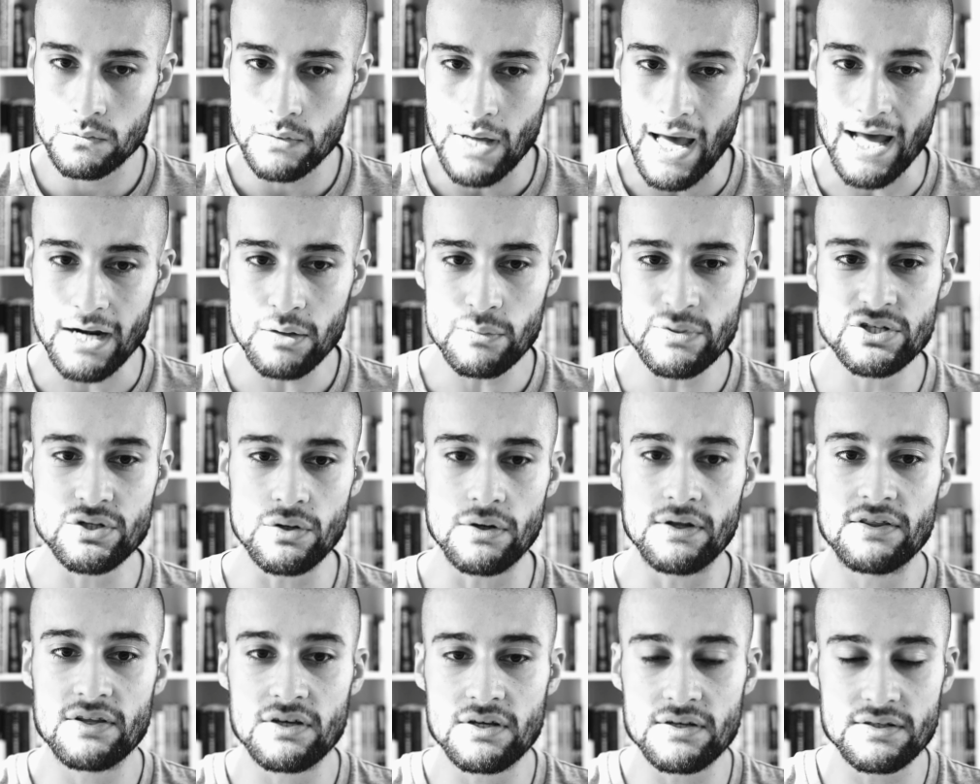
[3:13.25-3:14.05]
how do we
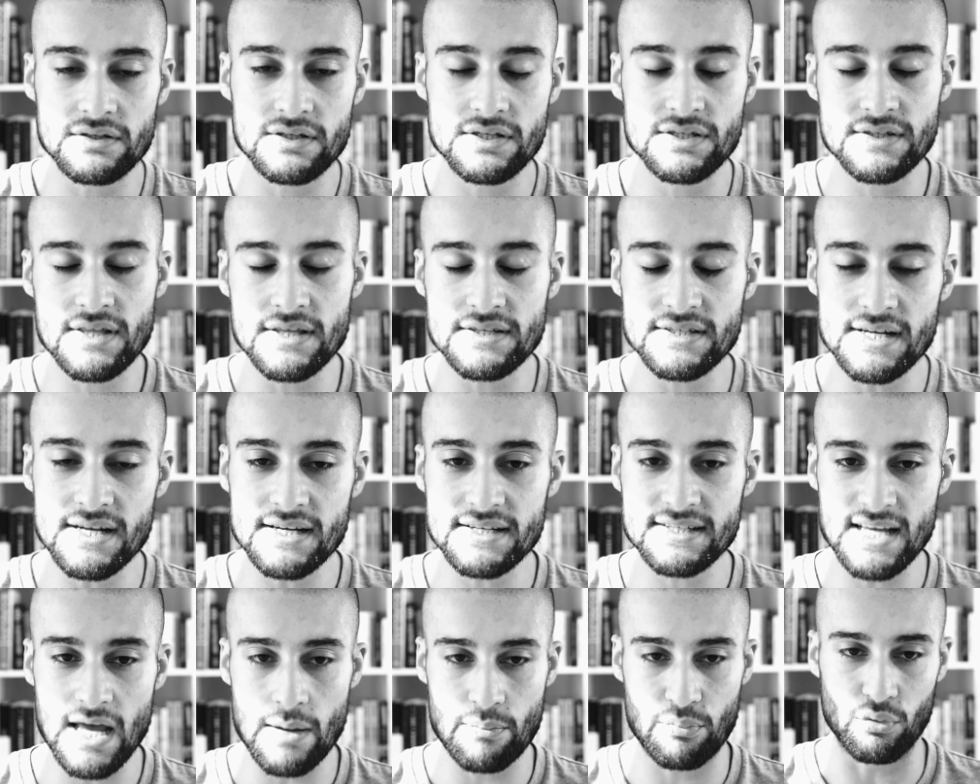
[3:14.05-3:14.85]
do? Because there's an
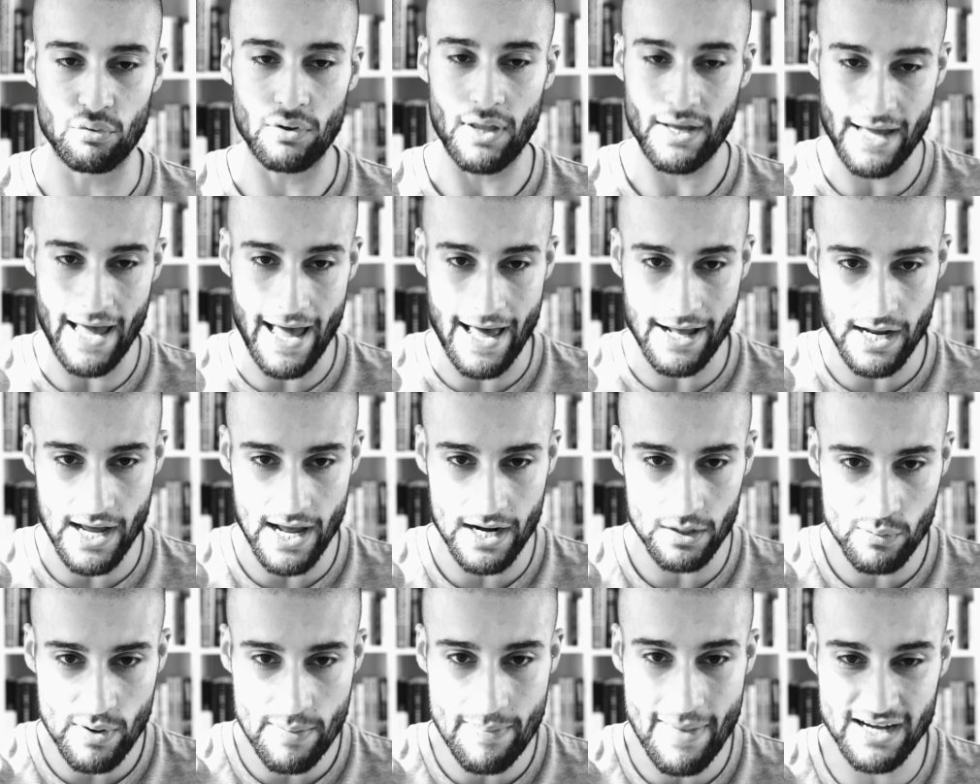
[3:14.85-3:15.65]
example. Like, how,
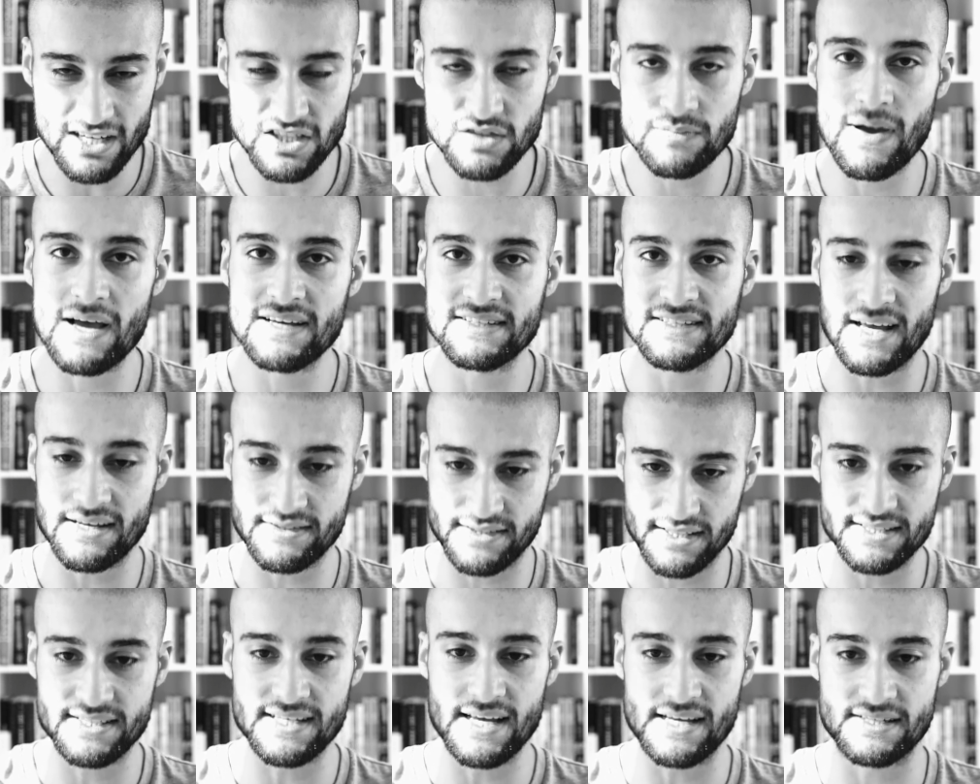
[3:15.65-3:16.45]
how do we maximize our
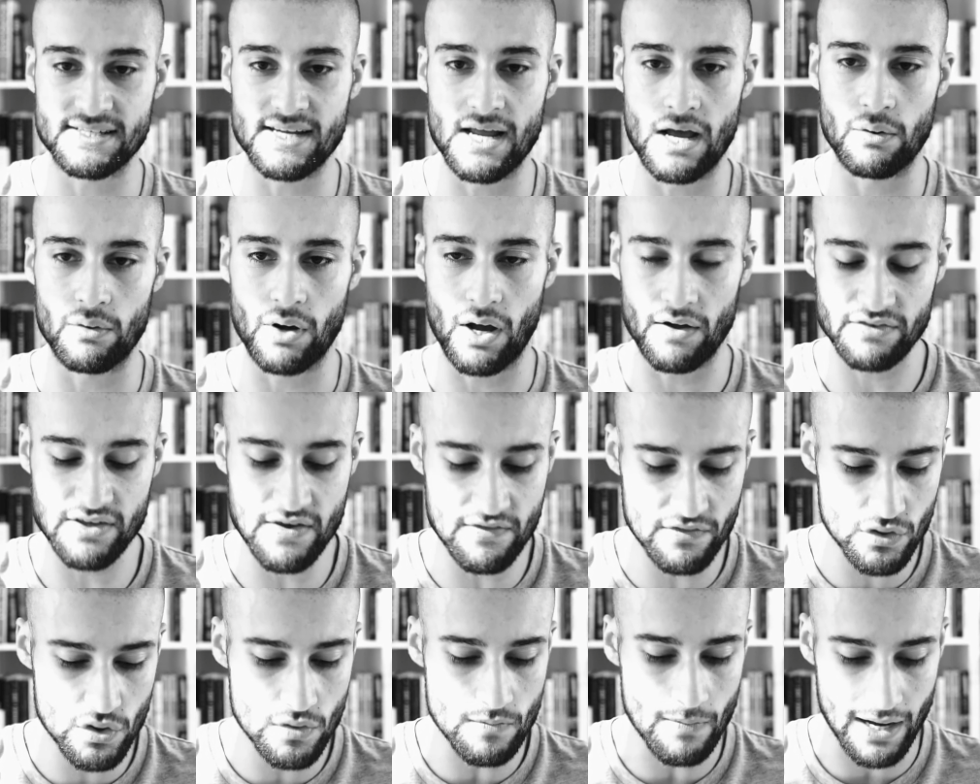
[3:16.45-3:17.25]
success? Now, I've
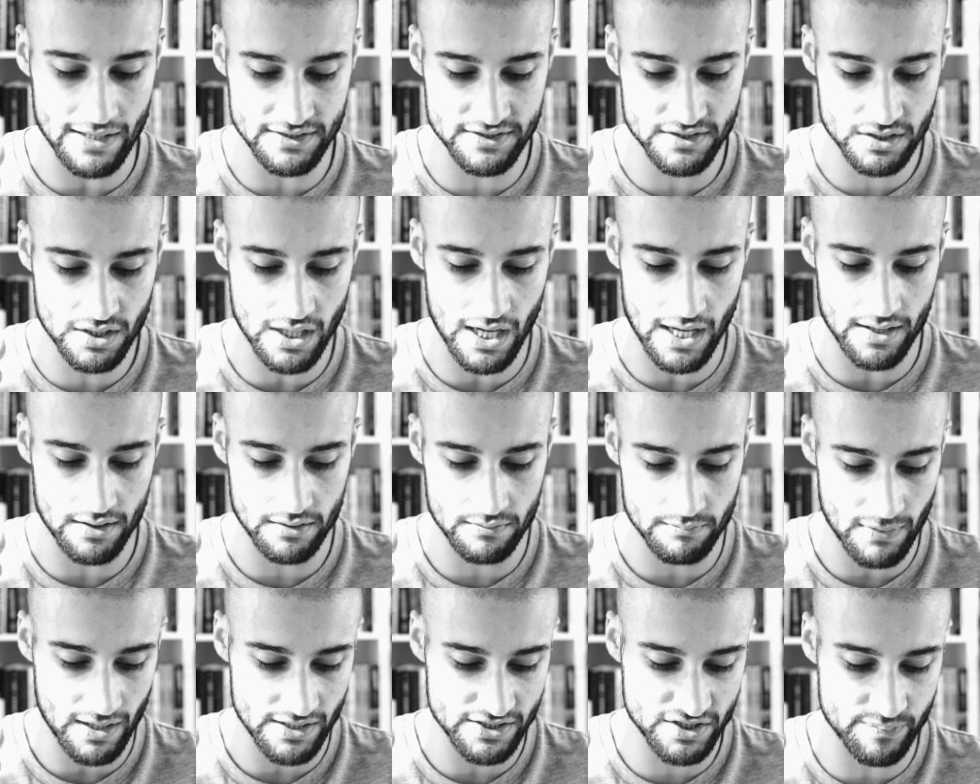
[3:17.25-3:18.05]
given you my
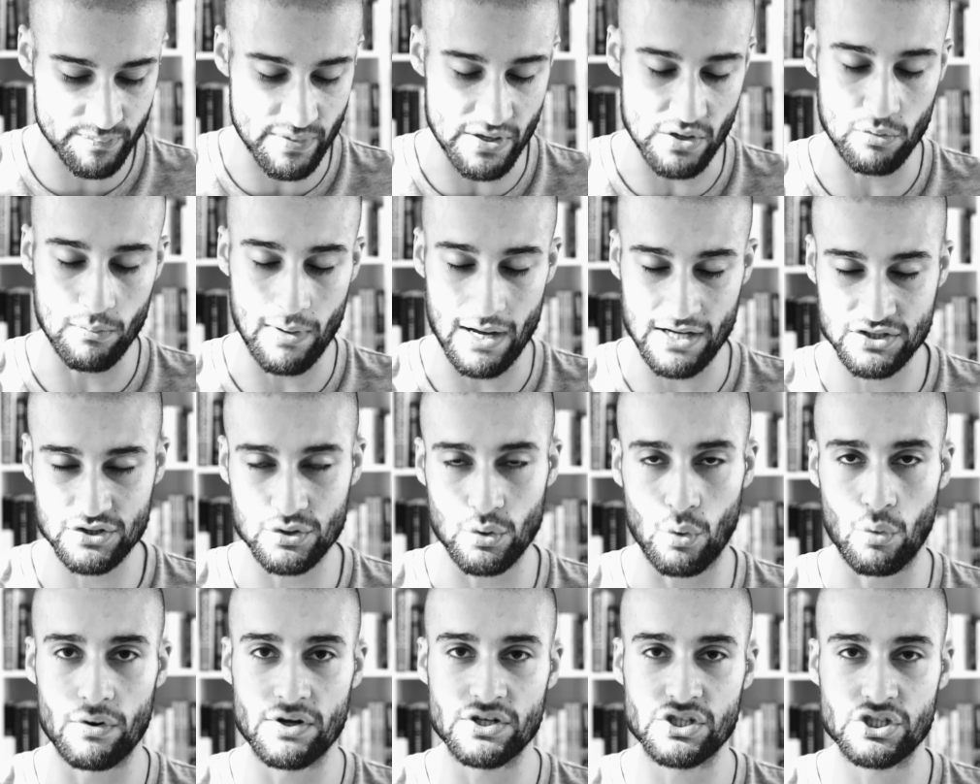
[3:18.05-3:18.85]
my spiel, my
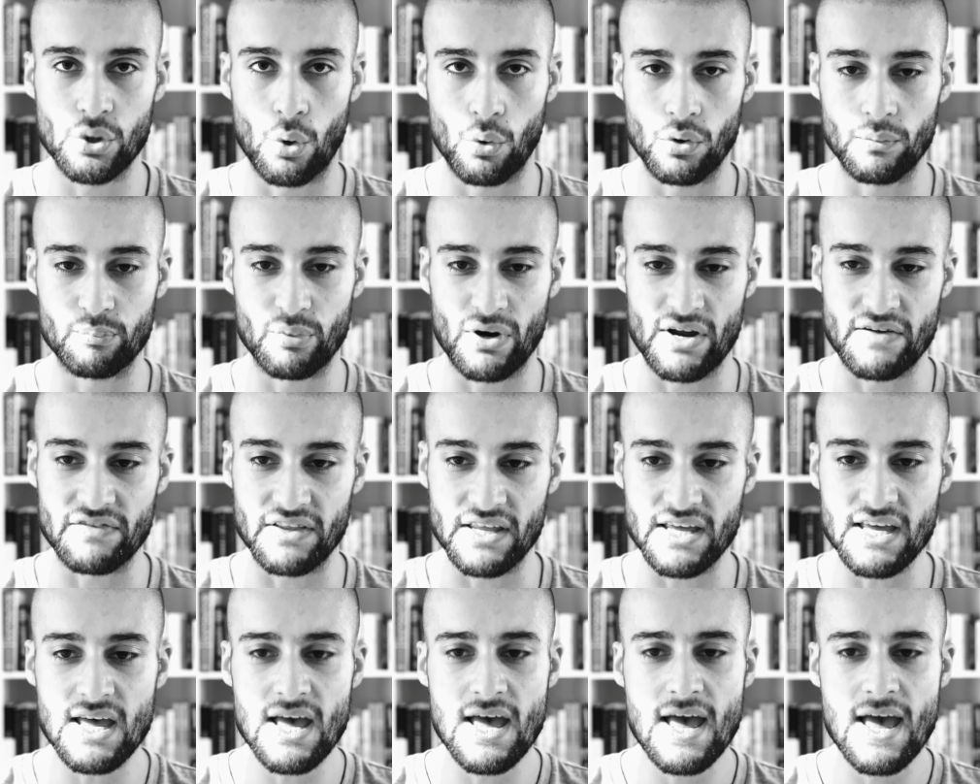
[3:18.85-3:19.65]
story, short,
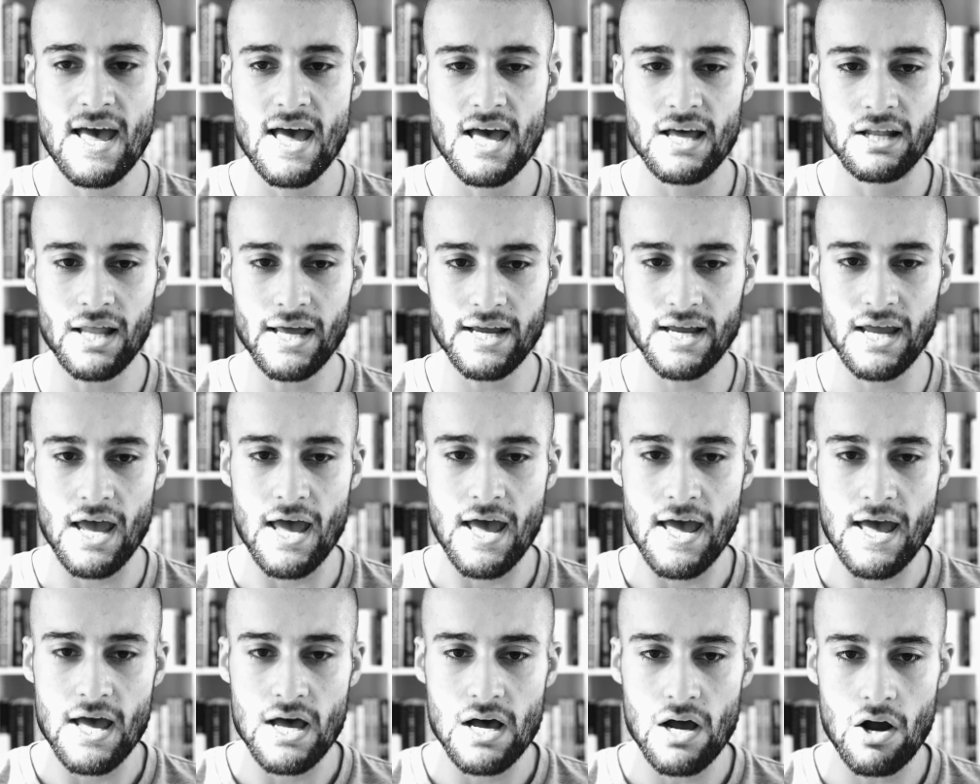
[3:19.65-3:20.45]
briefly. Like,
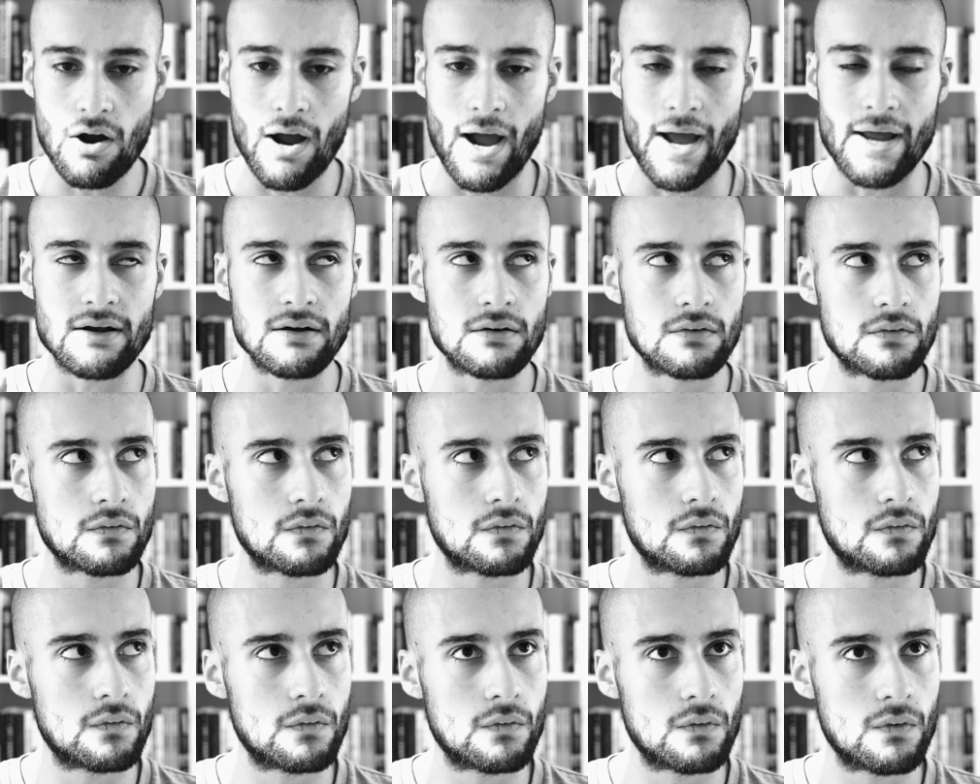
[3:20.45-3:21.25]
all right,
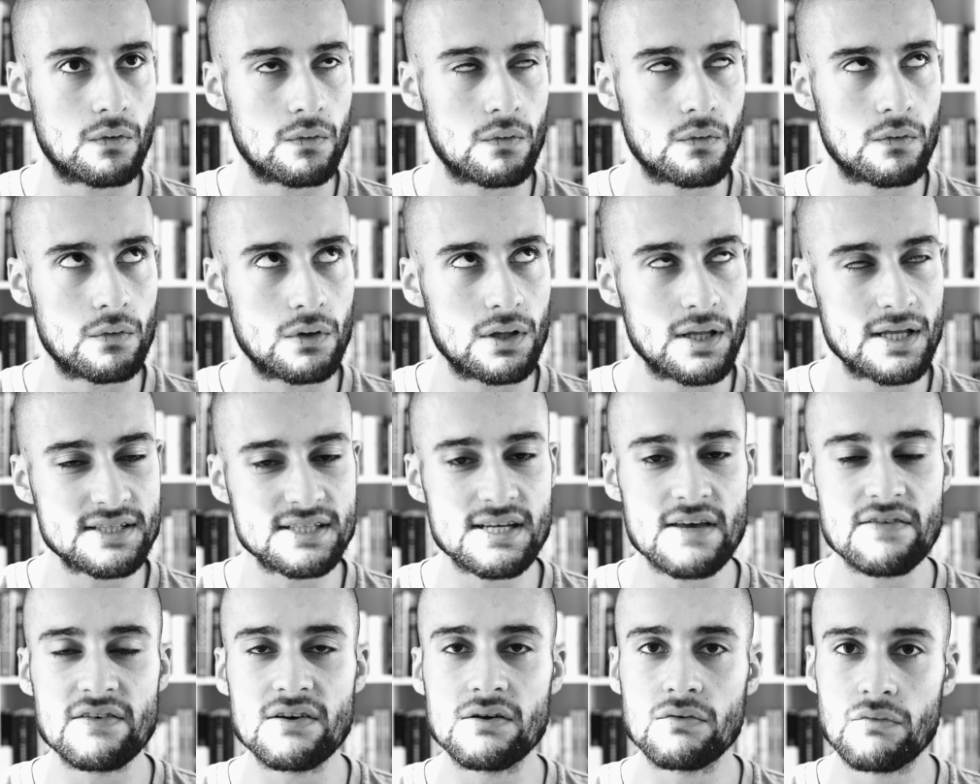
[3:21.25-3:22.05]

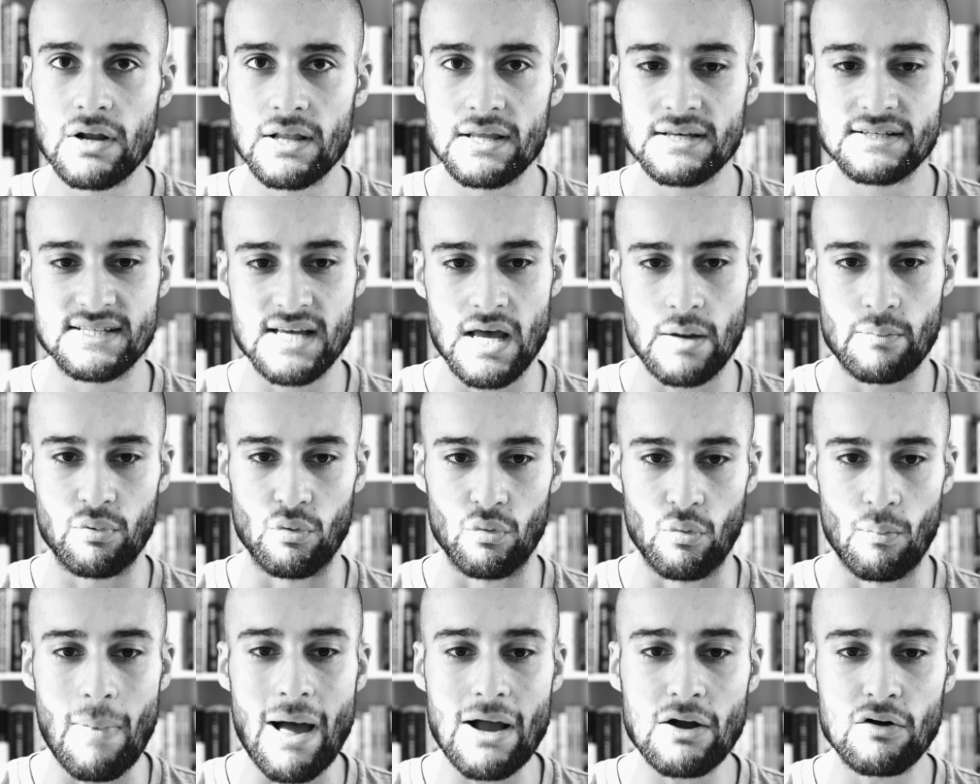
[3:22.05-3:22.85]
let's give a real
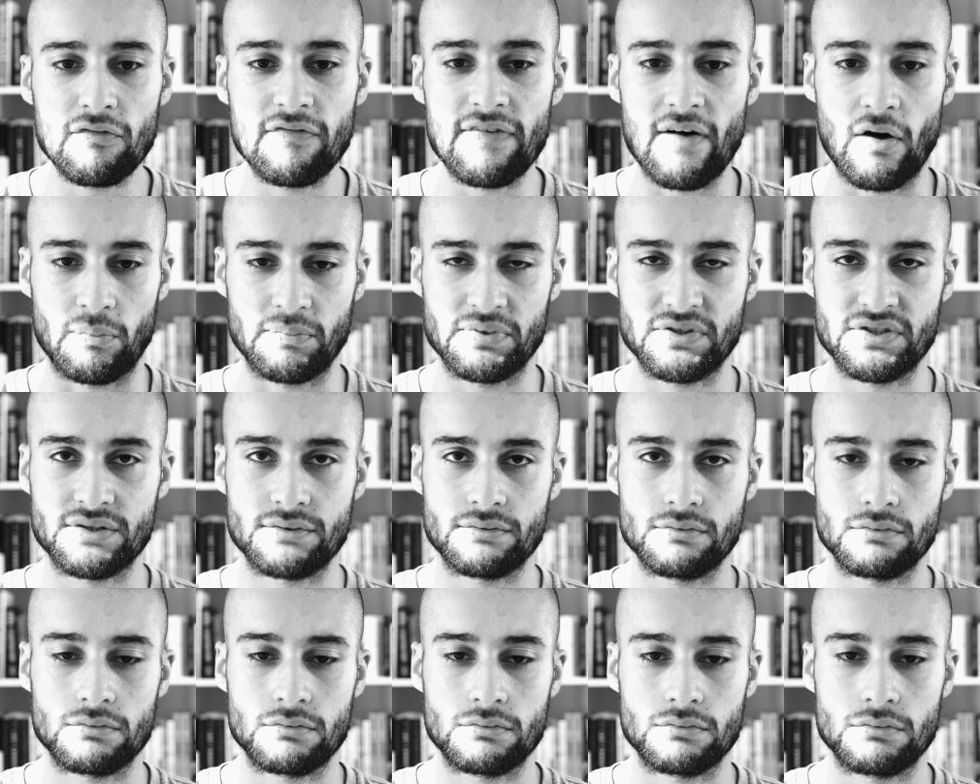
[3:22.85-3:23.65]
example. Michael
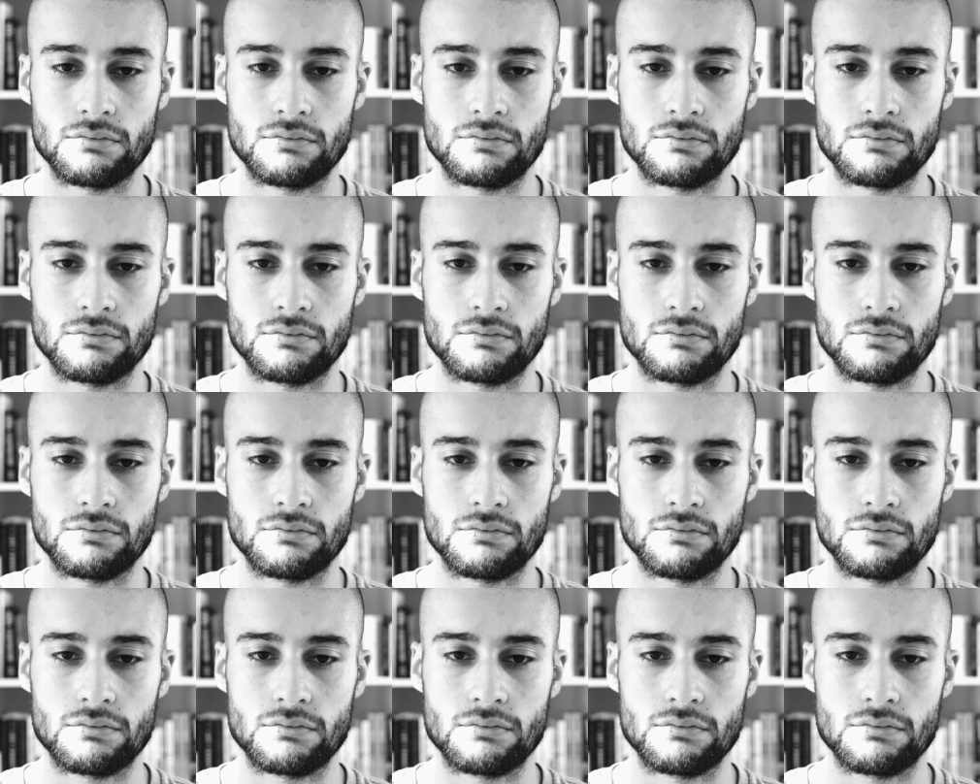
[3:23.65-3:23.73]
Phelps.